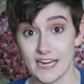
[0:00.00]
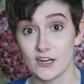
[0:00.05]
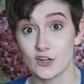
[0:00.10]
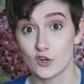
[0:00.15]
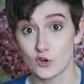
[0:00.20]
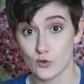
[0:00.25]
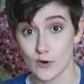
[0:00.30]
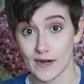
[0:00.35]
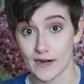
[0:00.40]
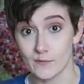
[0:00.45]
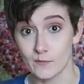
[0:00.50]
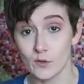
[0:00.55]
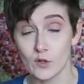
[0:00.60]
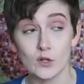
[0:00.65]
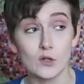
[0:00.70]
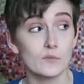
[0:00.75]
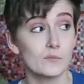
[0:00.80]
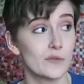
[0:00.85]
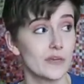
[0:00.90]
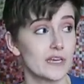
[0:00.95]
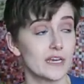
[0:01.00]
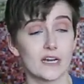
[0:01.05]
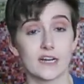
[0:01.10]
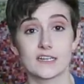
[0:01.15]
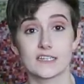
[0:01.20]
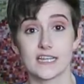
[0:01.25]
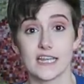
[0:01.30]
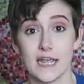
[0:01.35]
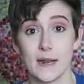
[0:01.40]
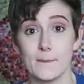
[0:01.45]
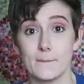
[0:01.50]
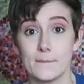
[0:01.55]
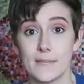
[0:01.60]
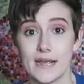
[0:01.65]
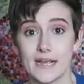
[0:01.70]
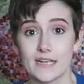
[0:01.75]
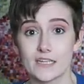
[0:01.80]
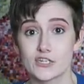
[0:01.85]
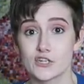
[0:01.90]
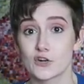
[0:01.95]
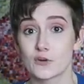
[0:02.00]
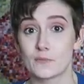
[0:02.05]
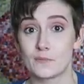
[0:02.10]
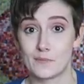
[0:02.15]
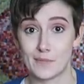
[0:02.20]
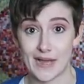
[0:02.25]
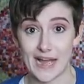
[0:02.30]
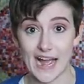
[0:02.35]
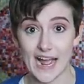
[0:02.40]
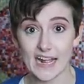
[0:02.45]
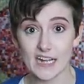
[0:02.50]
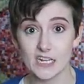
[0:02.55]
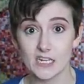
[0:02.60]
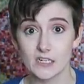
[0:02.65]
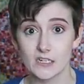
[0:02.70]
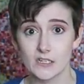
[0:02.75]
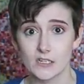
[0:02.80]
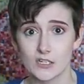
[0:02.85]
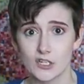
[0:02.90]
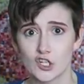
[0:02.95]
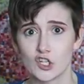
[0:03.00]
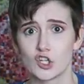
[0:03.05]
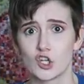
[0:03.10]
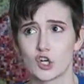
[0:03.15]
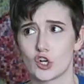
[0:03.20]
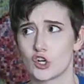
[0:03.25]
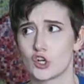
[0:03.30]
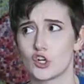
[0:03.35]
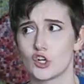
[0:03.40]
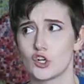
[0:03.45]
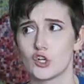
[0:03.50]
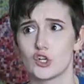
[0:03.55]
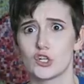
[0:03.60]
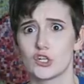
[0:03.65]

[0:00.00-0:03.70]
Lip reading: incredible because it makes your back look